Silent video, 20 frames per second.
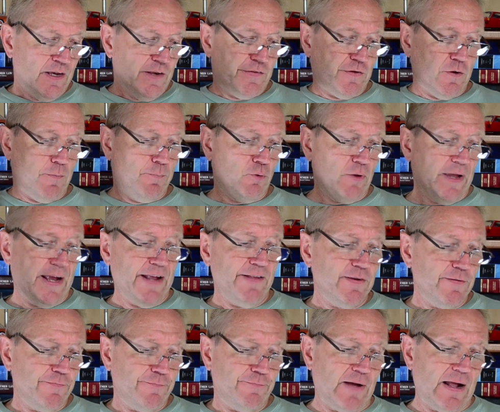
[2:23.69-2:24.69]
So
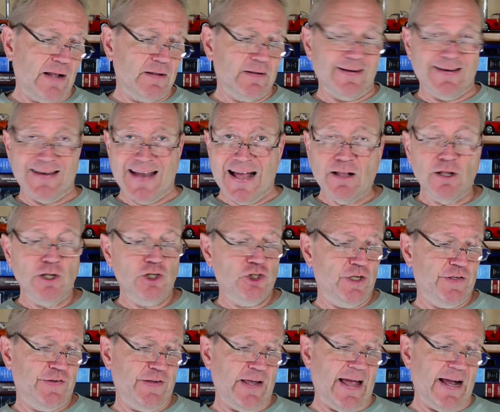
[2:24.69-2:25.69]
plaintiff filed a
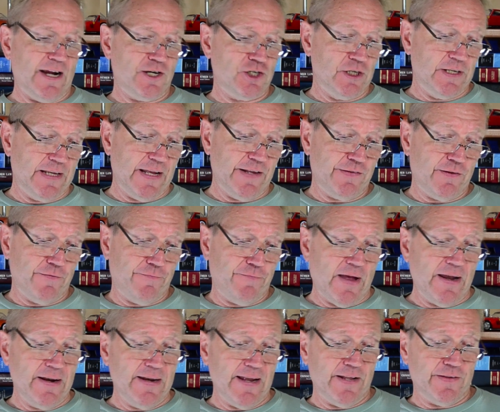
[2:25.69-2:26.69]
negligence action against
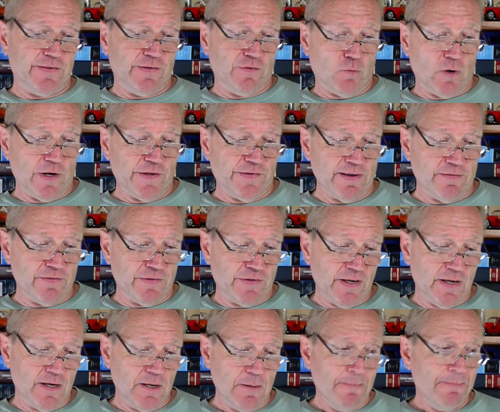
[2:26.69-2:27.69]
defendants in
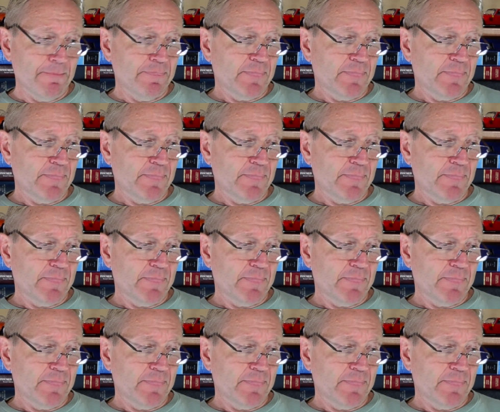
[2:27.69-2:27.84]
2017,